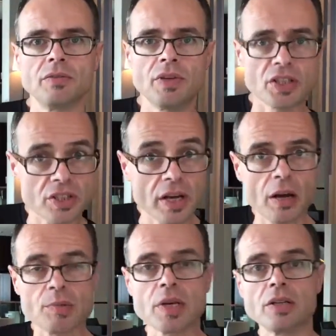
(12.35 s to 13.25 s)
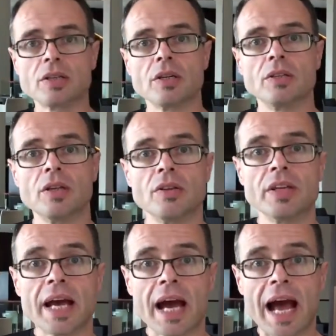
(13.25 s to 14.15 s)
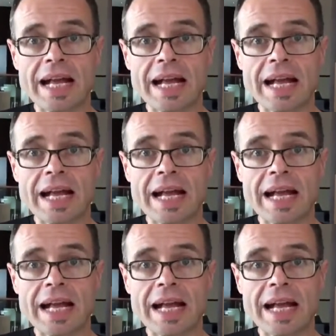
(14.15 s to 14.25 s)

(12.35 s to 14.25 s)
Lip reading: Yesterday I presented the